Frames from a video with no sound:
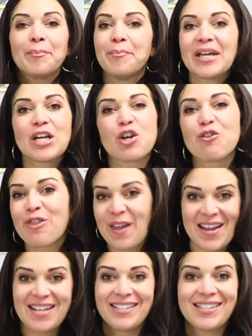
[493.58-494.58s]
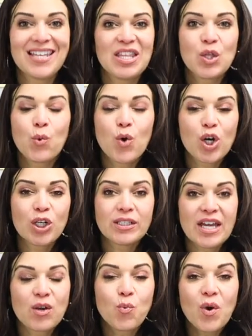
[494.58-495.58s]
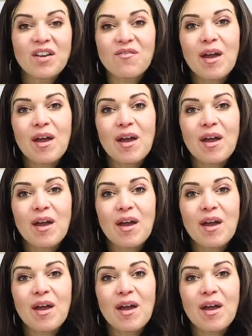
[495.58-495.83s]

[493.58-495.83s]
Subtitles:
bigger things in the world. And one of